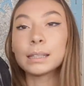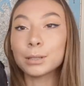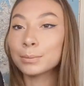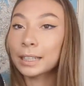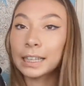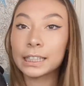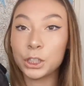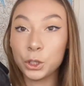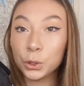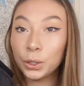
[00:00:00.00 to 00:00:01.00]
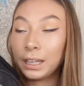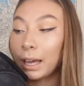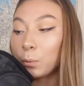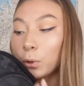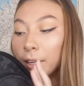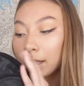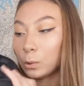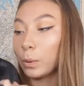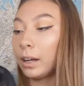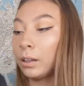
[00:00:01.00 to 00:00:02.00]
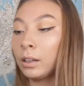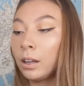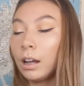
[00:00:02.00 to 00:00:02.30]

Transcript: Sometimes I take it to uni and work as well.